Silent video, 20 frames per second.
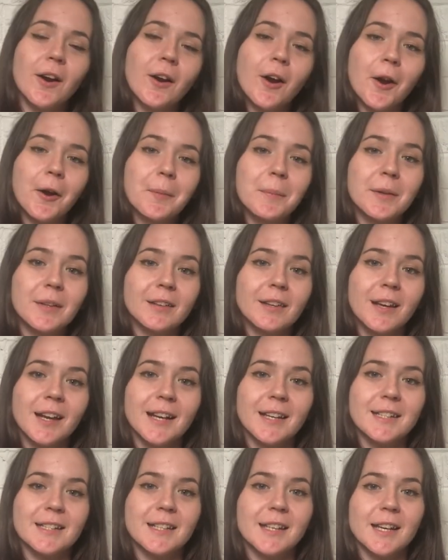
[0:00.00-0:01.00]
I hope you
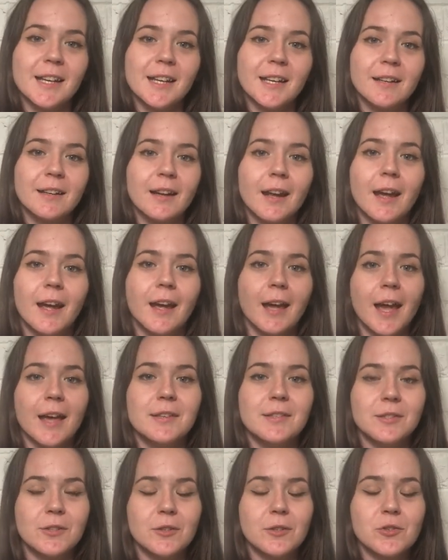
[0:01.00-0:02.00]
liked it.
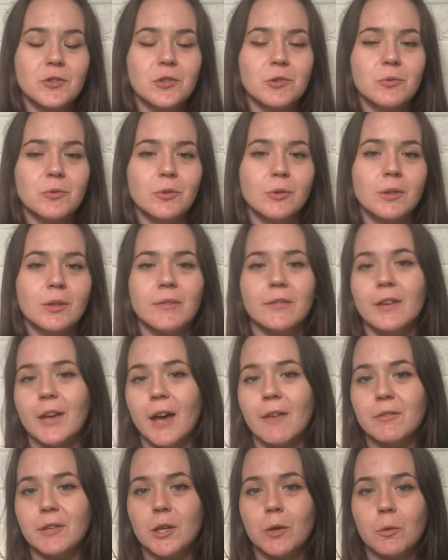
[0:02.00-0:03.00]
As usual, if you
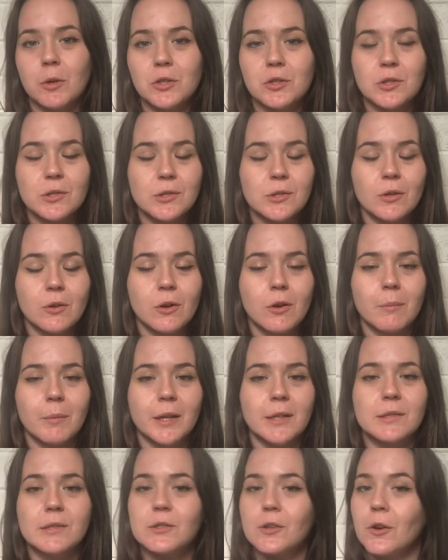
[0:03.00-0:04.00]
have any questions or
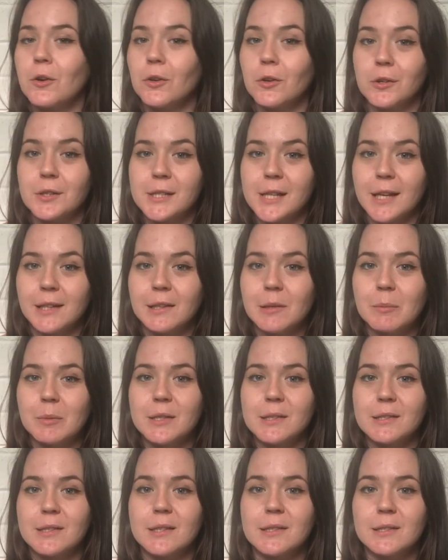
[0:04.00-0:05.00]
comments, don't contact the
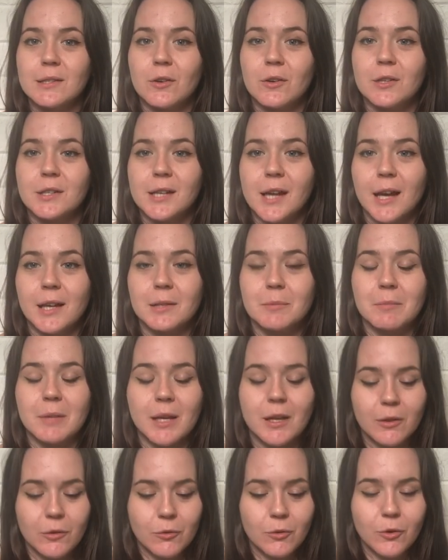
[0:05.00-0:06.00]
business. Contact
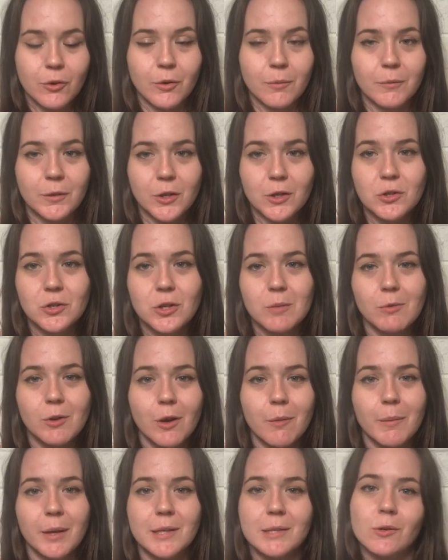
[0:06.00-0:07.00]
me through the YouTube
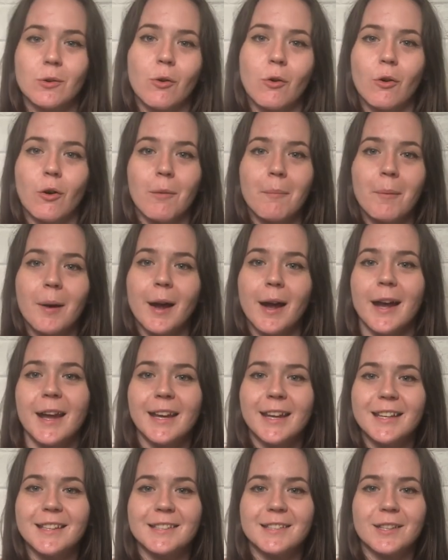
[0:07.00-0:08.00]
comments or on my
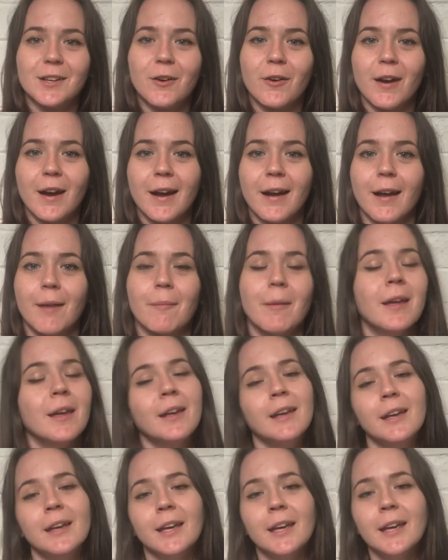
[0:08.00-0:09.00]
Instagram.
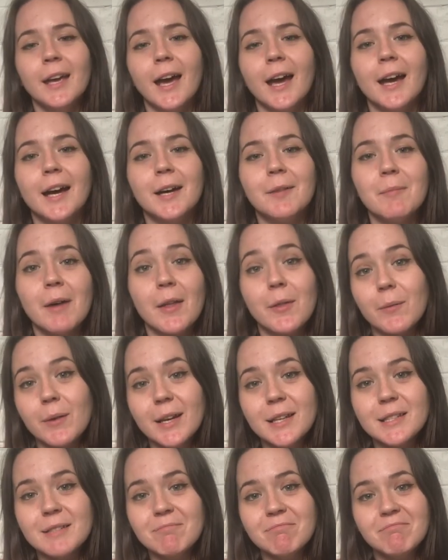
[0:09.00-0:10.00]
Um,
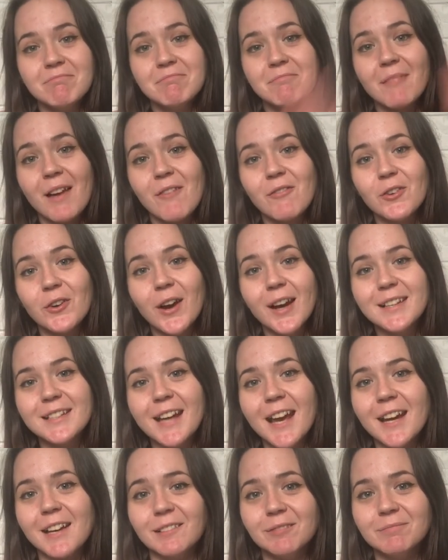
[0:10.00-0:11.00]
otherwise, have a great
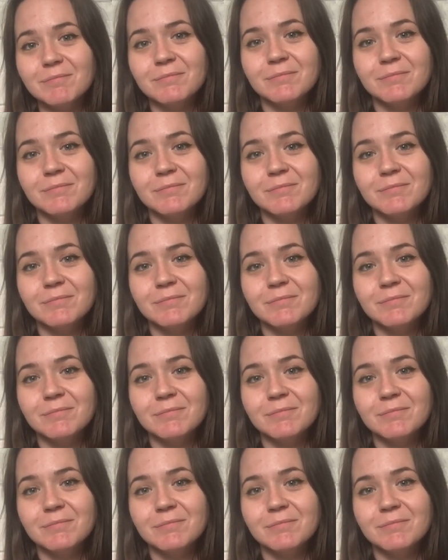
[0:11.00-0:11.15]
day.